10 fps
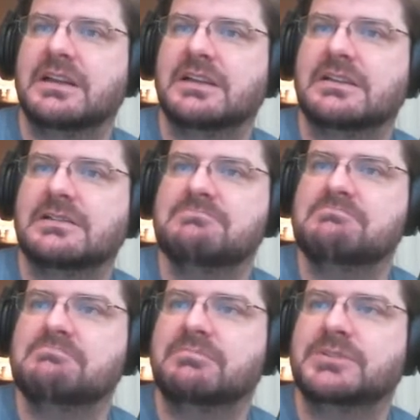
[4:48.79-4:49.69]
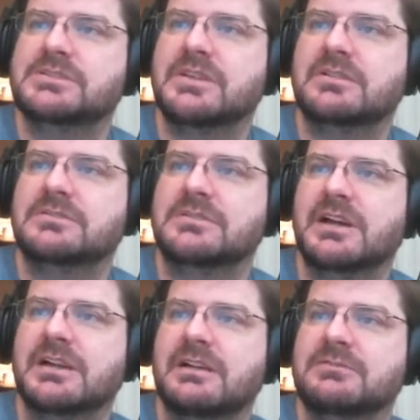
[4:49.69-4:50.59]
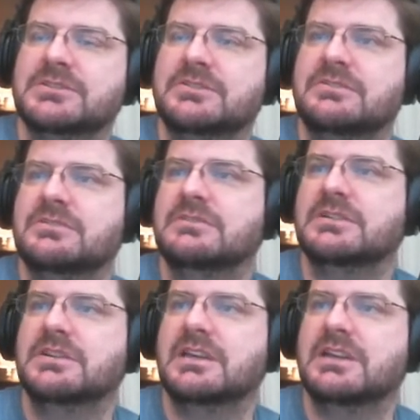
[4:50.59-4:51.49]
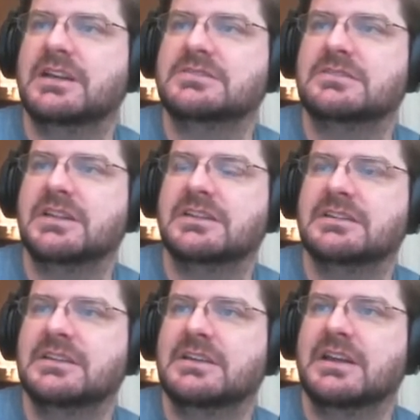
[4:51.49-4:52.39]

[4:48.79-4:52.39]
So I was QQing yesterday.